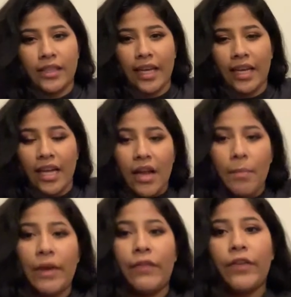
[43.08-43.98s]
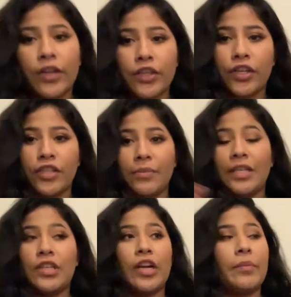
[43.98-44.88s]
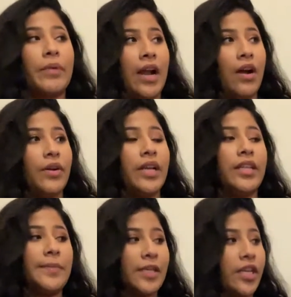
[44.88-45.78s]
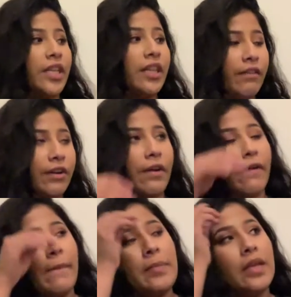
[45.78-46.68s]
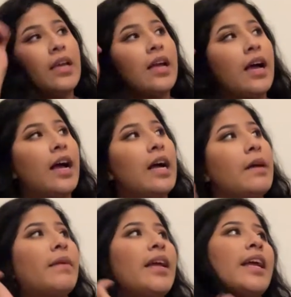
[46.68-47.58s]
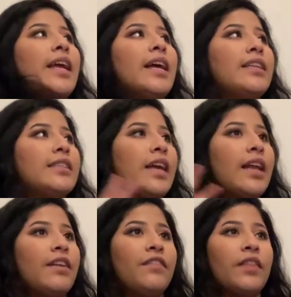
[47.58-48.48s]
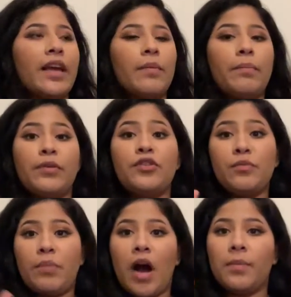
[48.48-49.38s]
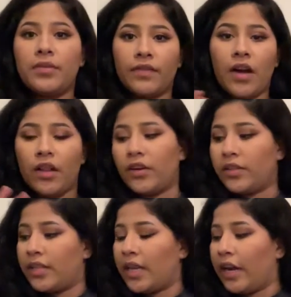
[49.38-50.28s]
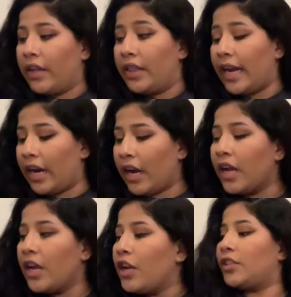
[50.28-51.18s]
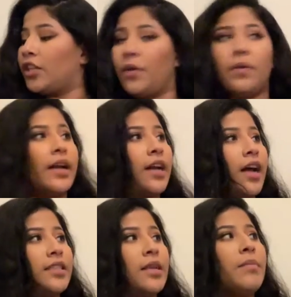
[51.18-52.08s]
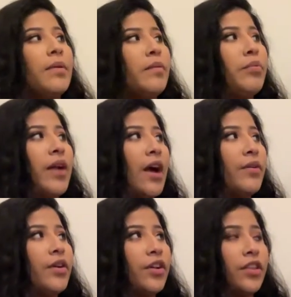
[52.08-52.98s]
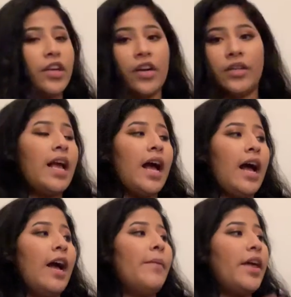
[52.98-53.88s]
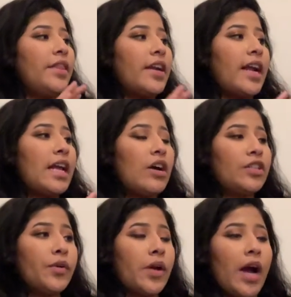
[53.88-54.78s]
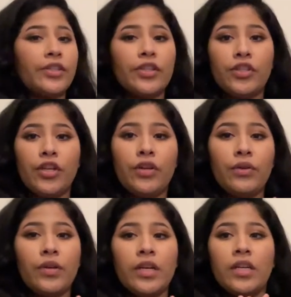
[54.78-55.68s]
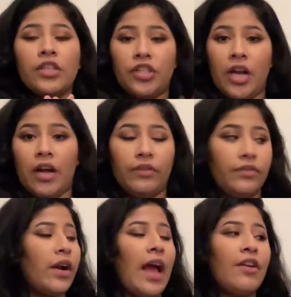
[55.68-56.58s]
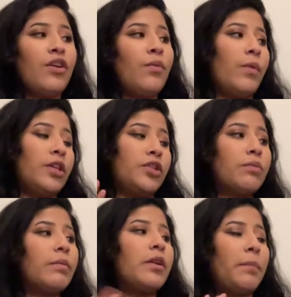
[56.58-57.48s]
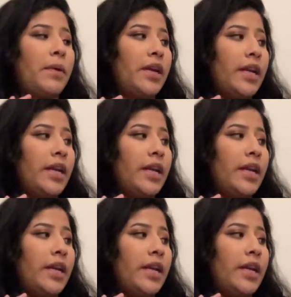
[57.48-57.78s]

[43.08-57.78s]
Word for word: like my furniture to be dark brown especially in the living room um, and kind of like do pops of colors here and there so I got some brown earthy curtains um, and then I also got two shelves I don't know which room I'm gonna put it